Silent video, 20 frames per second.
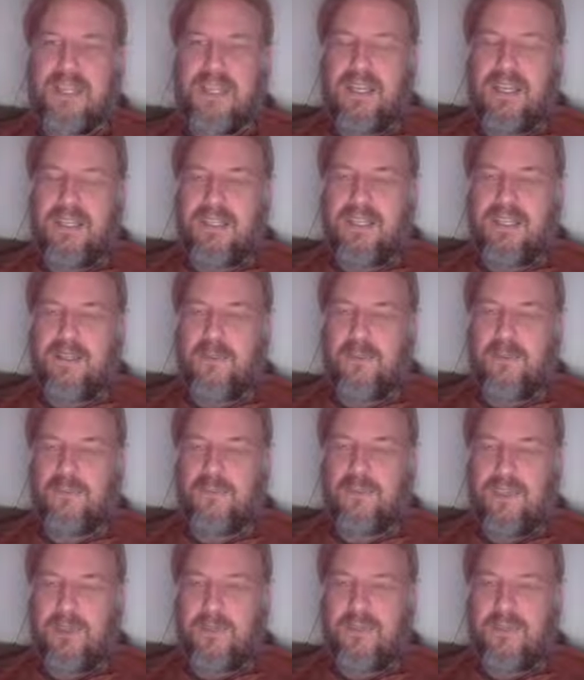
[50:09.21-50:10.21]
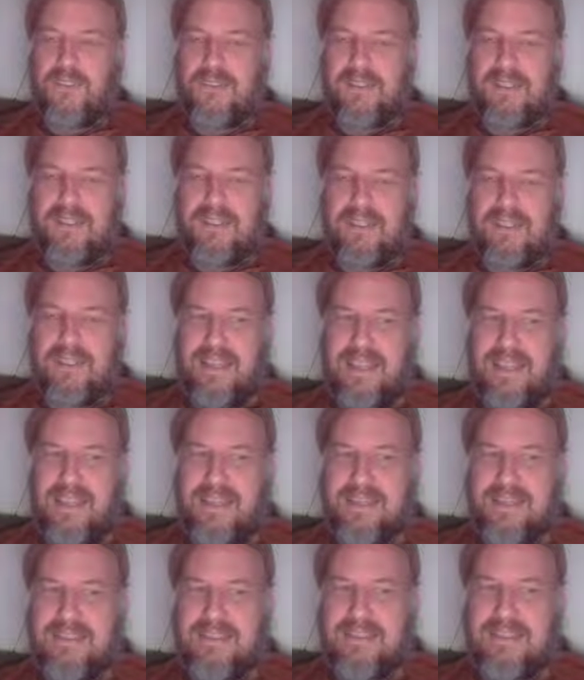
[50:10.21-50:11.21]
and he was famously
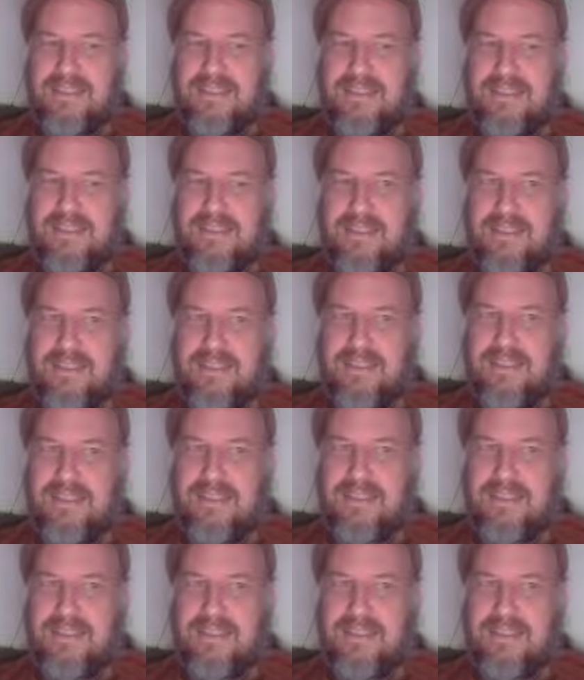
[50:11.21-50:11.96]
anti.